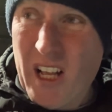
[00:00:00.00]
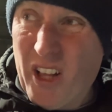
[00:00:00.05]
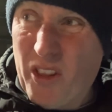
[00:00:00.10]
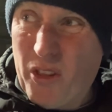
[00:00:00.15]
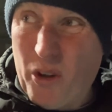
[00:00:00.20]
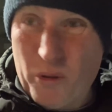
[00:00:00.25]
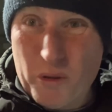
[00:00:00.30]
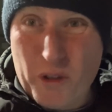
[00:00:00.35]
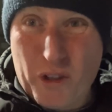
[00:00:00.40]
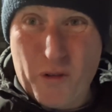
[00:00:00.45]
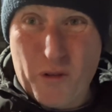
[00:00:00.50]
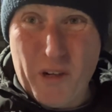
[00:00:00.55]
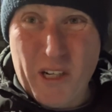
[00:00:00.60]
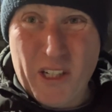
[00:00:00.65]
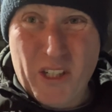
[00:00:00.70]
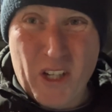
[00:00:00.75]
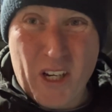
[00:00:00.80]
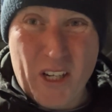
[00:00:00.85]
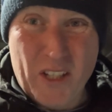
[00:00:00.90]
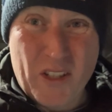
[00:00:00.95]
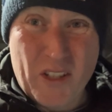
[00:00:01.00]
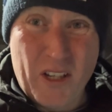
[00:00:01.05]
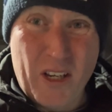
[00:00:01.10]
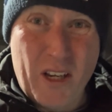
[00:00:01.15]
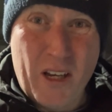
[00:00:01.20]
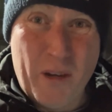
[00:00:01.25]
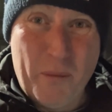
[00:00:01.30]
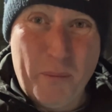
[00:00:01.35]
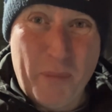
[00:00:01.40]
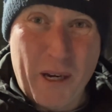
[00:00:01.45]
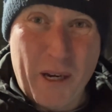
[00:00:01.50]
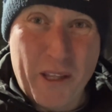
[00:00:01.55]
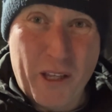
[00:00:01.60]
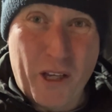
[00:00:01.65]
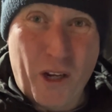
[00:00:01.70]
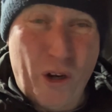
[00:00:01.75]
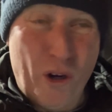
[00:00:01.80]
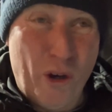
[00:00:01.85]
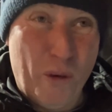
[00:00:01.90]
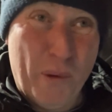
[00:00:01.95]
Thought it was a great gesture by the
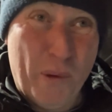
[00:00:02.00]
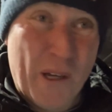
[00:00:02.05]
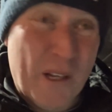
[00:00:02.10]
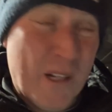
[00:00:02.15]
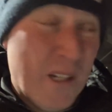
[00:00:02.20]
club.